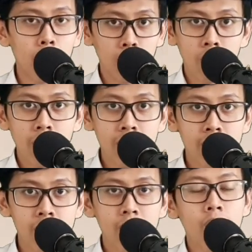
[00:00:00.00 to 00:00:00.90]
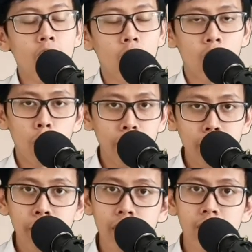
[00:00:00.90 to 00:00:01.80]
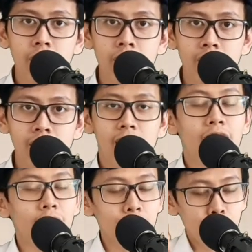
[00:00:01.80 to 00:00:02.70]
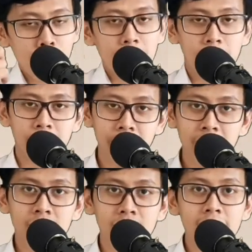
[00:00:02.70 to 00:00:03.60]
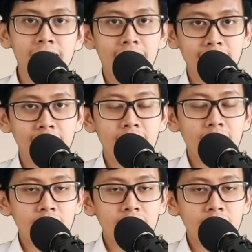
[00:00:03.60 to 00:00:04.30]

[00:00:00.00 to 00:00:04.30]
how long is it or how many minutes is it? You have already learned that.